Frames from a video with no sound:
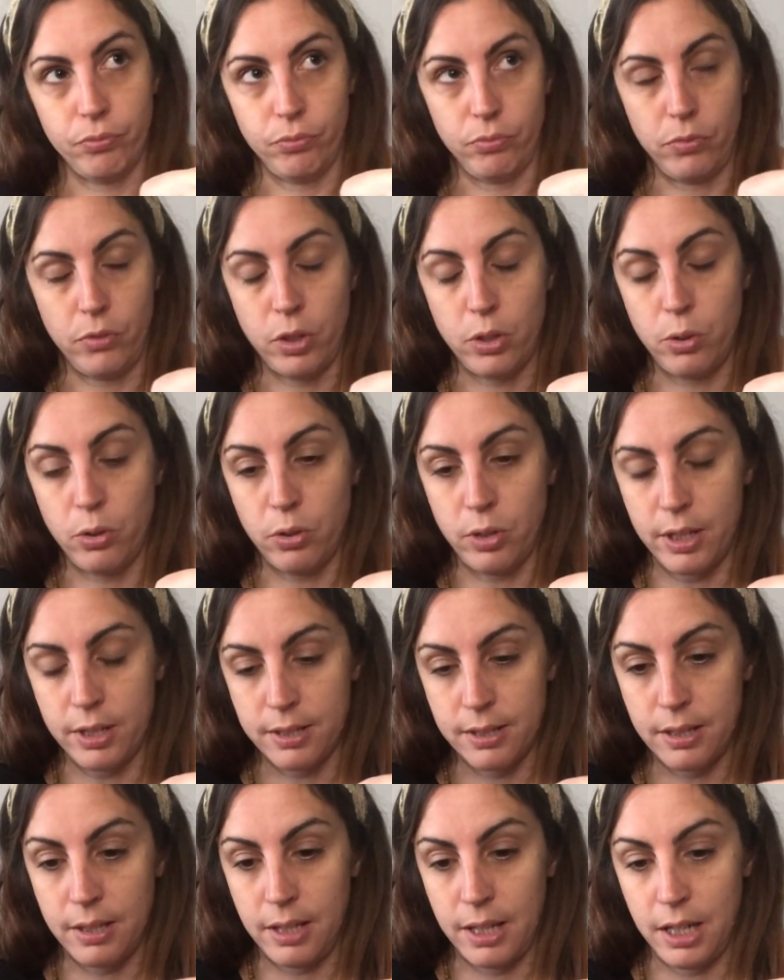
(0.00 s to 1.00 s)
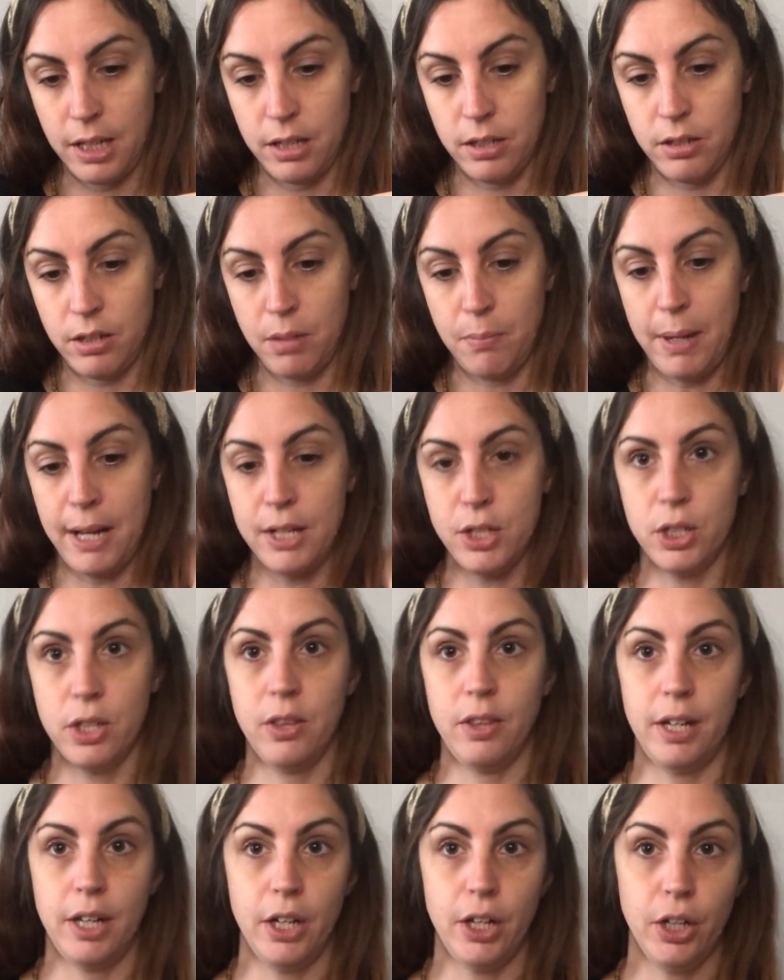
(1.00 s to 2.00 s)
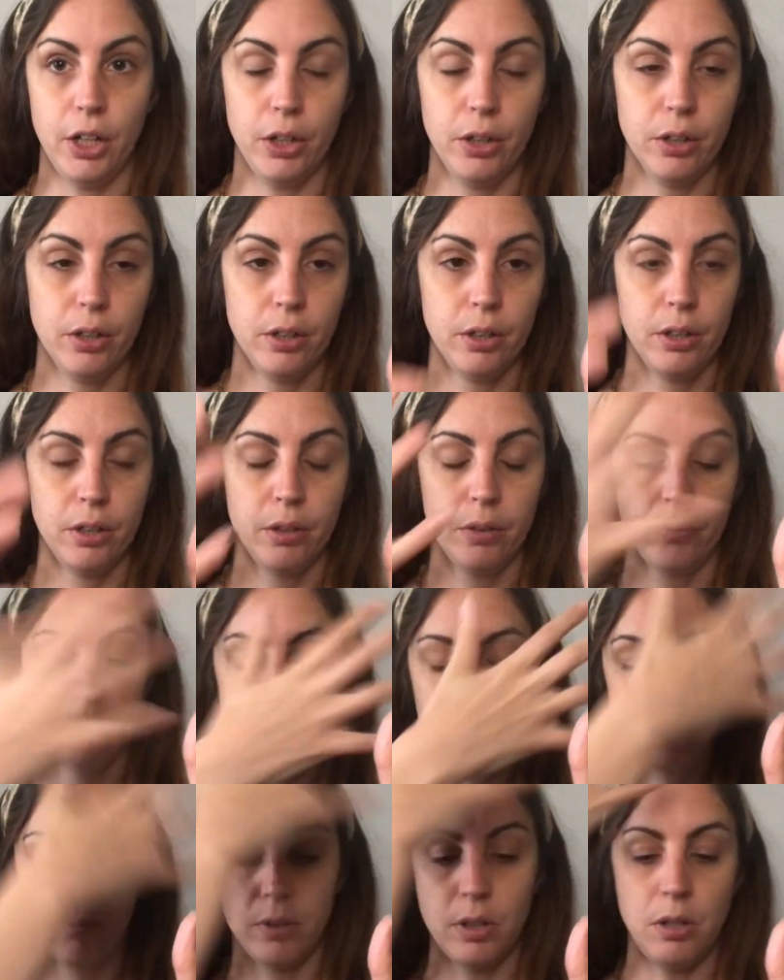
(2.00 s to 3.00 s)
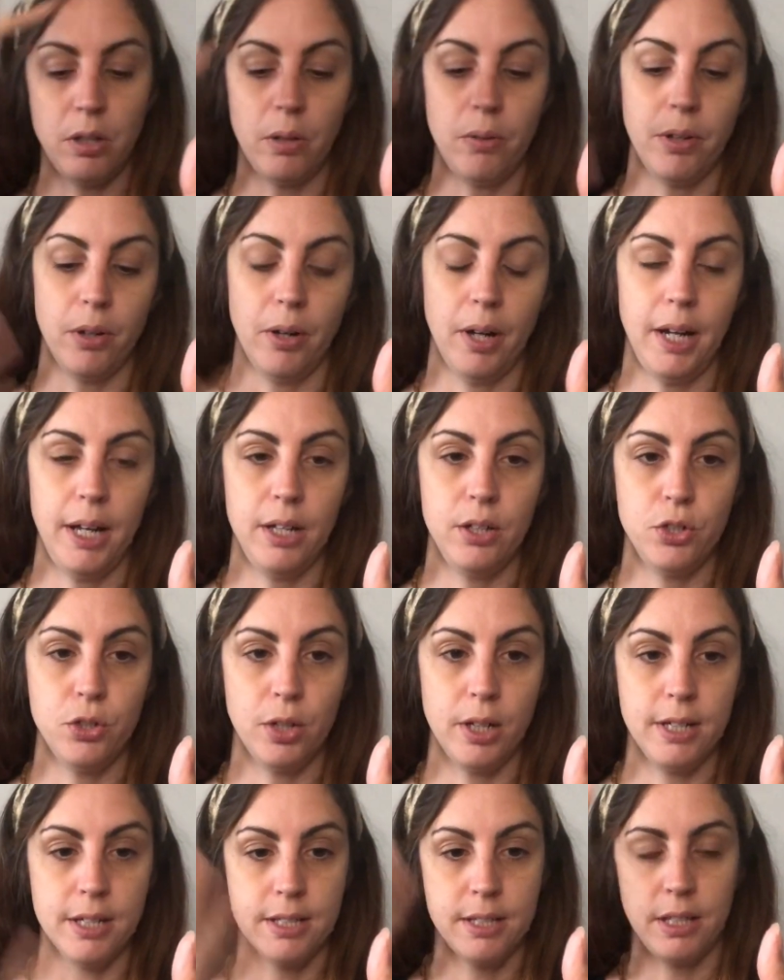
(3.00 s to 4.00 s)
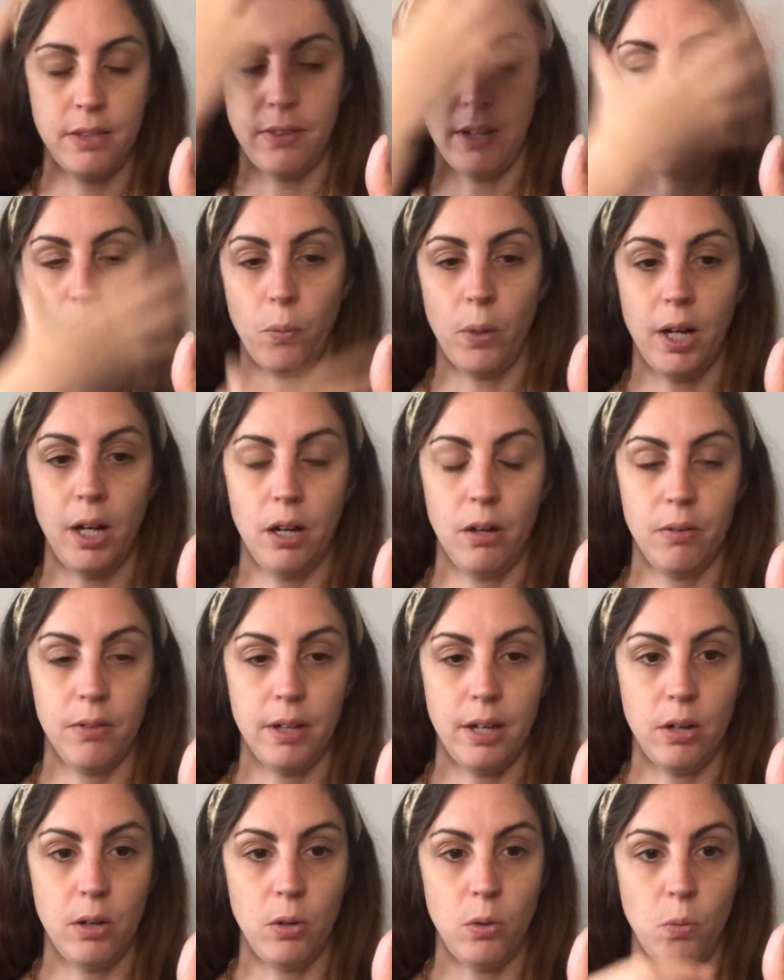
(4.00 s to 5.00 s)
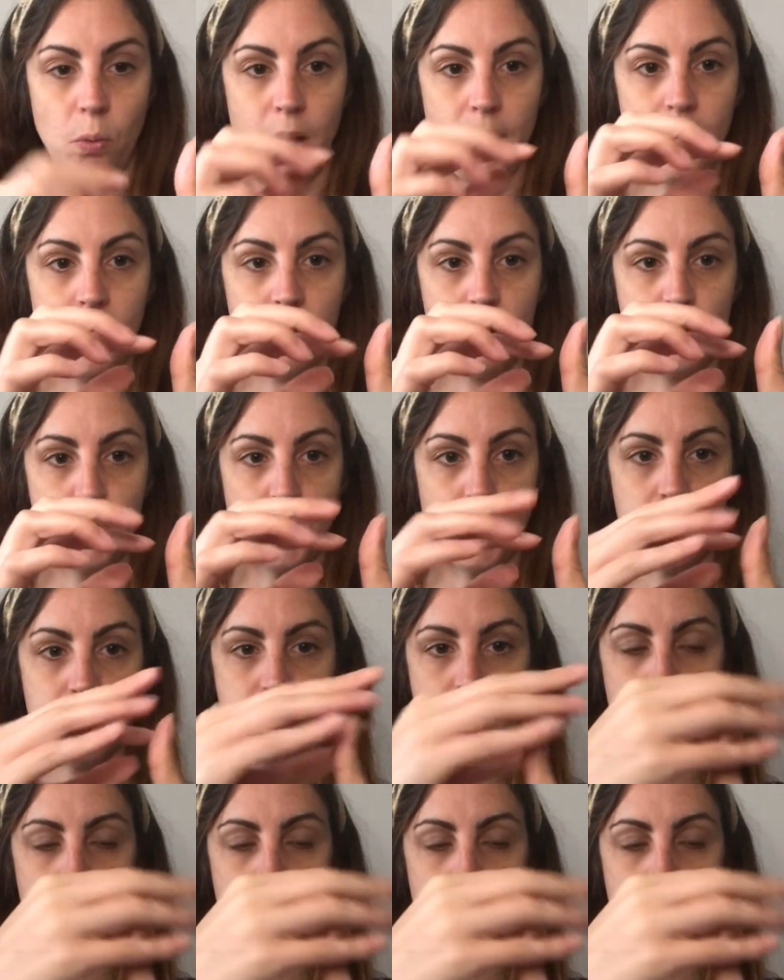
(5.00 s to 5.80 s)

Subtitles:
Ku Klux Klan, imagine their headdress that they wear, the all white headdress.